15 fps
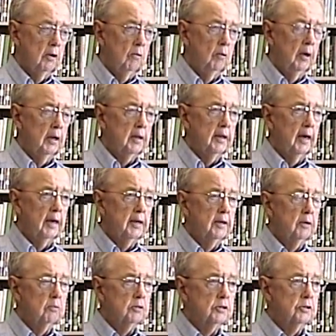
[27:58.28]
Well, the
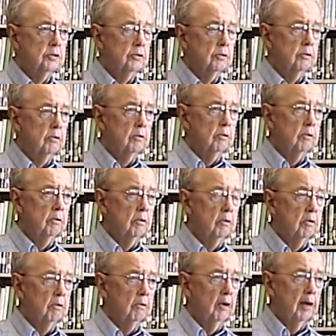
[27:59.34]
idea was to
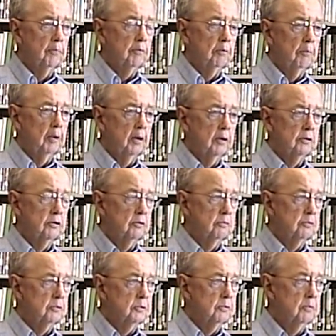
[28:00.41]
drop the
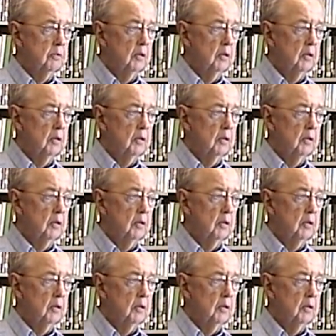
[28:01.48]
paratroops